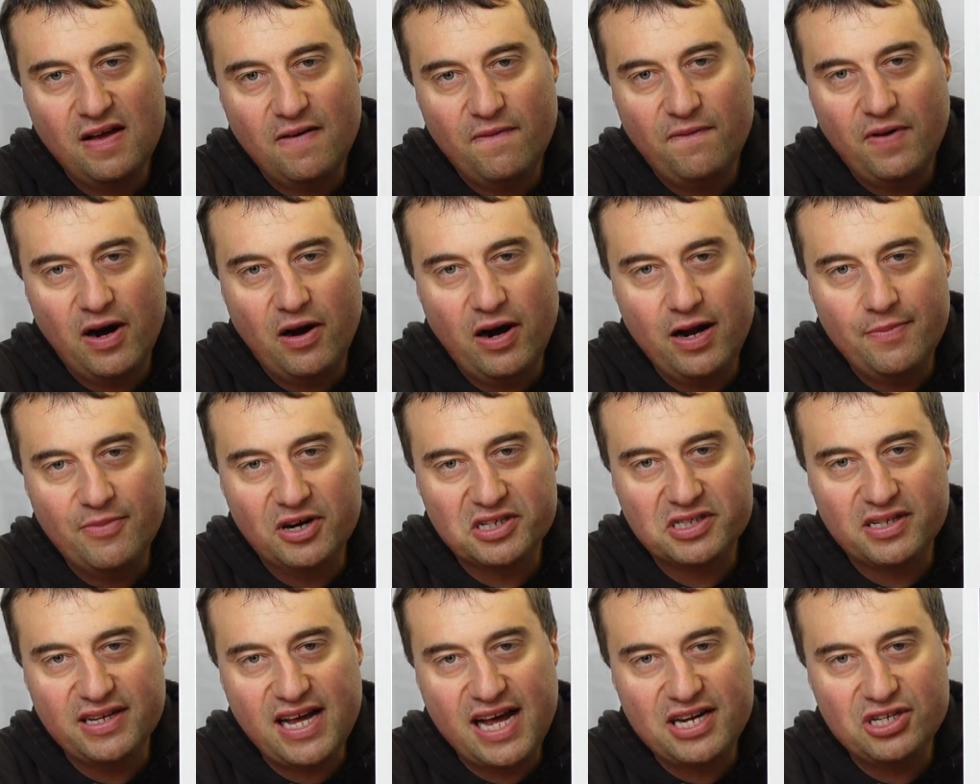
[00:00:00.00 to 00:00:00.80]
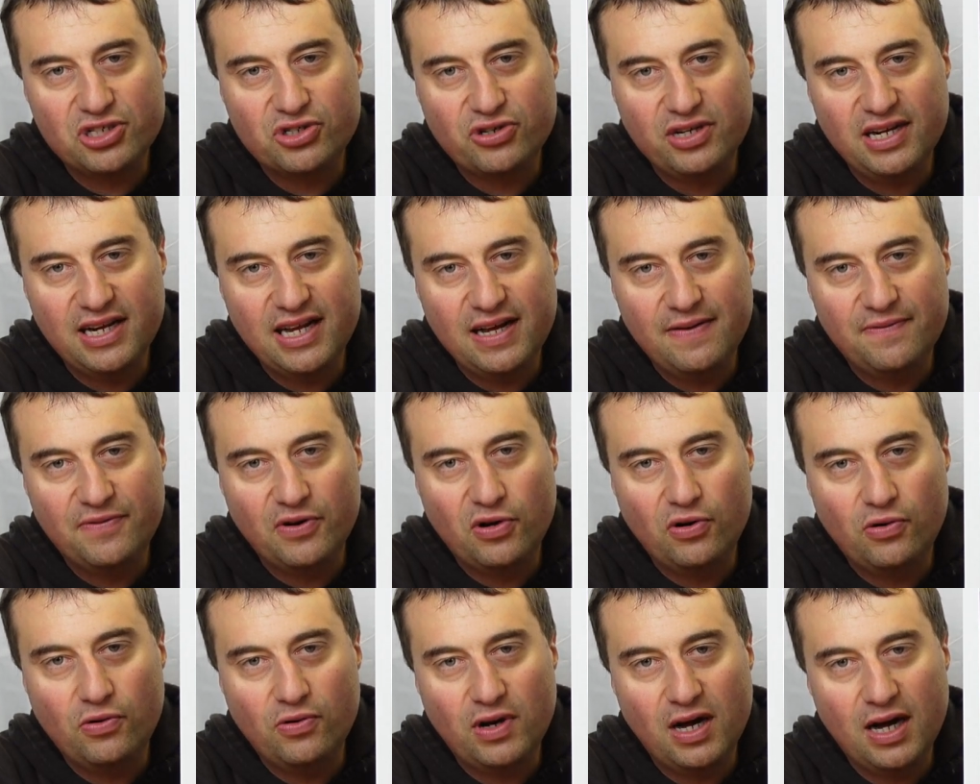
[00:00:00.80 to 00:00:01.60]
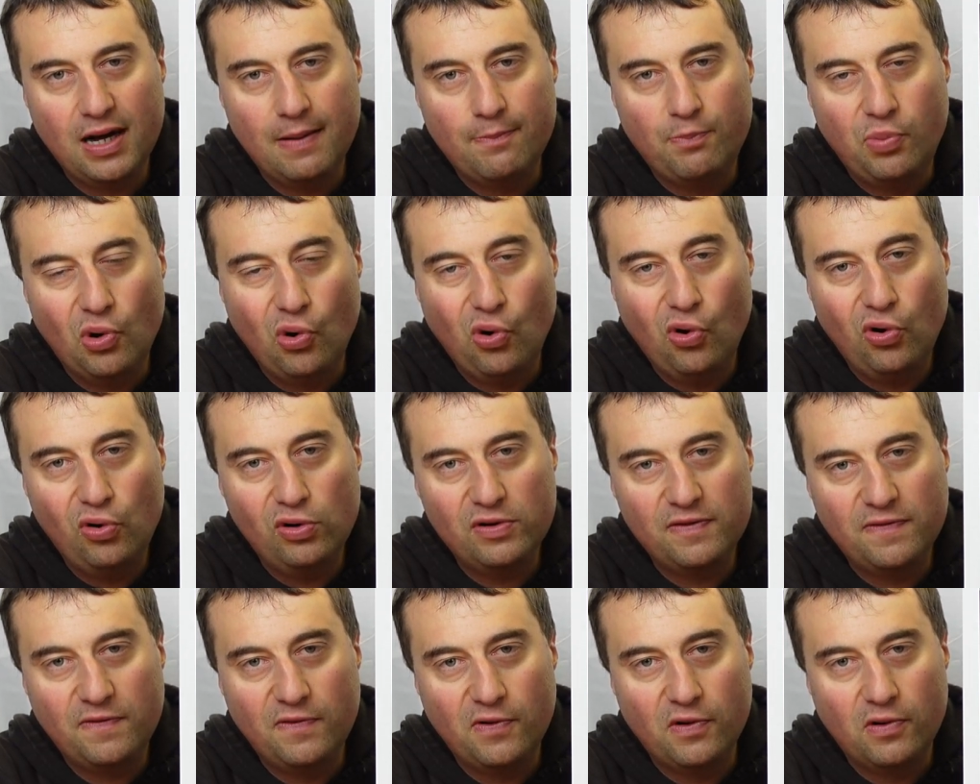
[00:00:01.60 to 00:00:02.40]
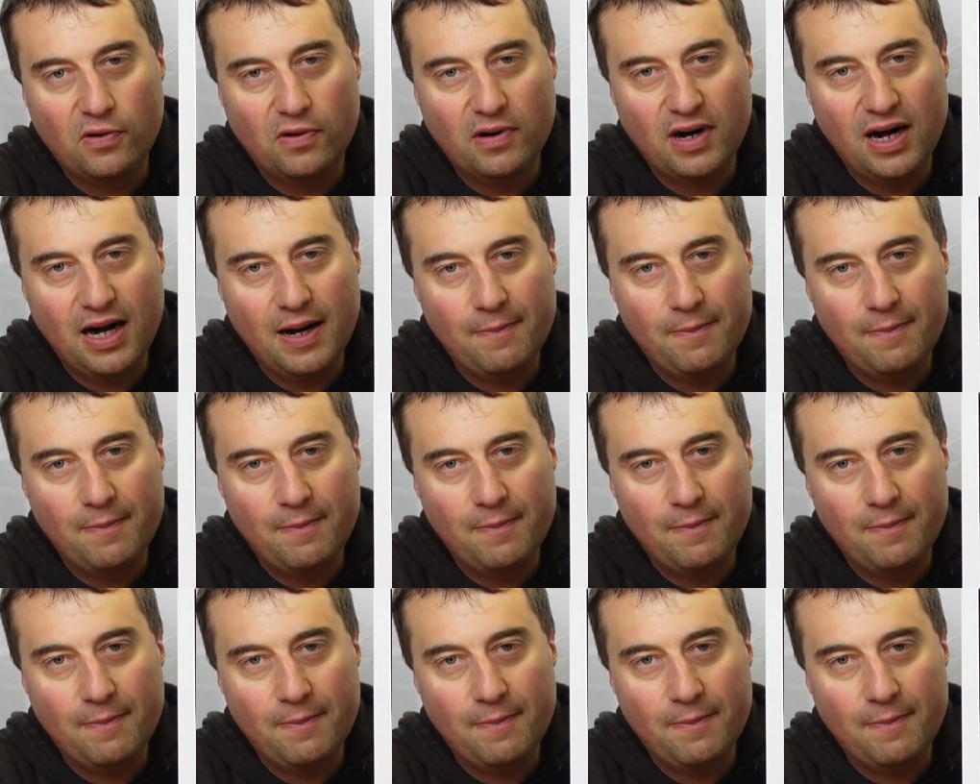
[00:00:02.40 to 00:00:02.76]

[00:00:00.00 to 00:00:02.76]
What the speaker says: very much an entry level board for